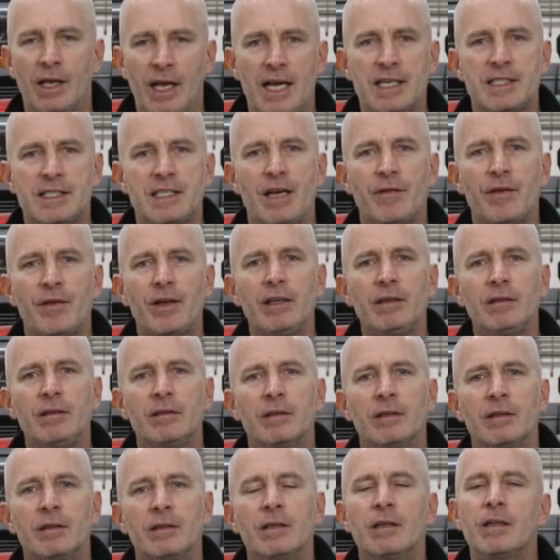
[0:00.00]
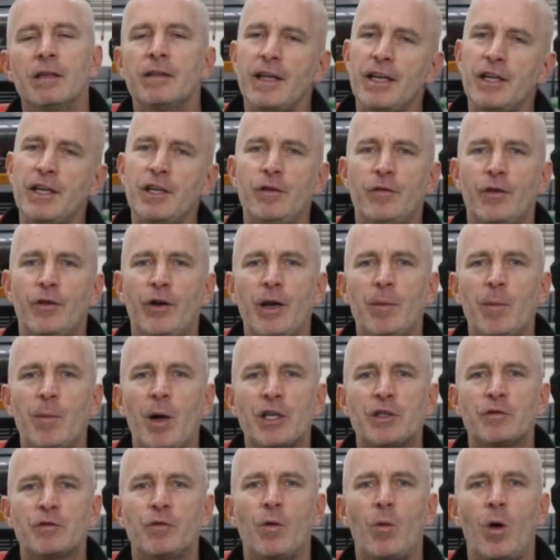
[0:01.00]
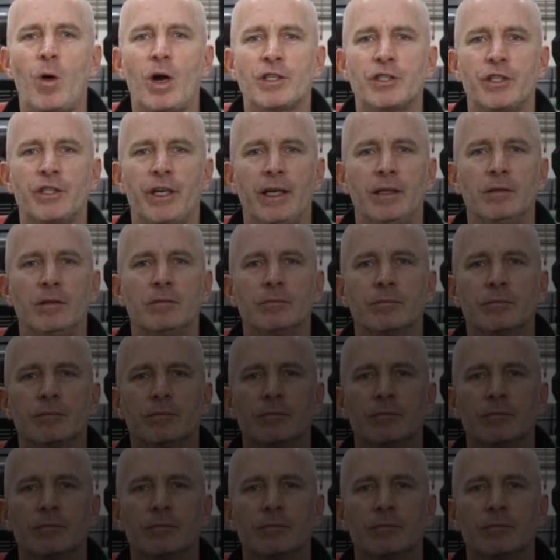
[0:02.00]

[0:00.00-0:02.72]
As ever, thank you very much for watching.